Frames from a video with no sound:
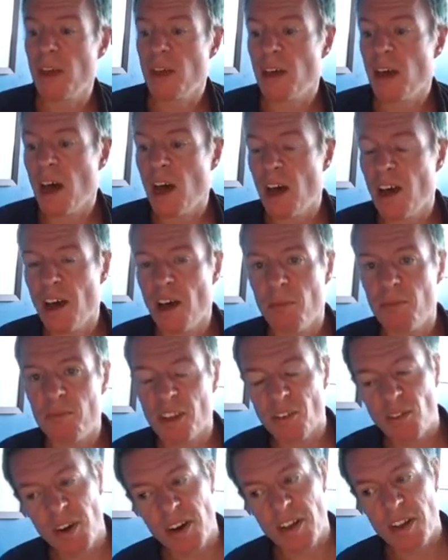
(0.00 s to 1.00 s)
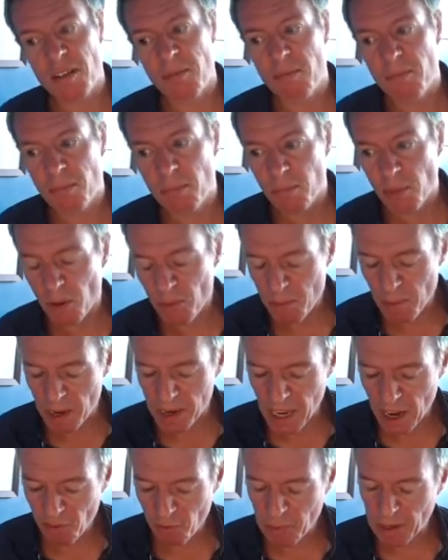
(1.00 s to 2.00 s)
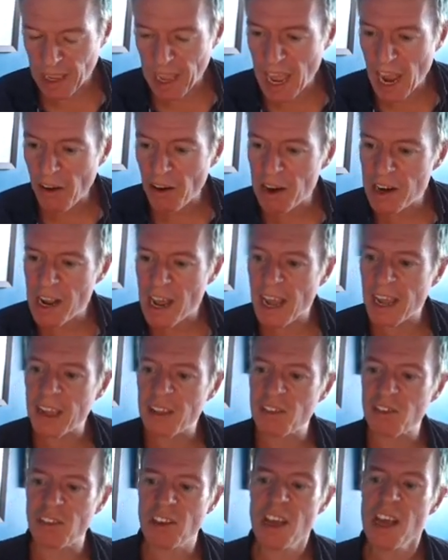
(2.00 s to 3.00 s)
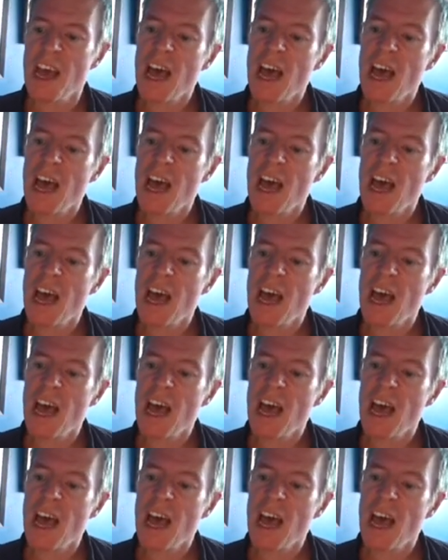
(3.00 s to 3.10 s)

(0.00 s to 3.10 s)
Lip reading: synchrony that we might get from a care index,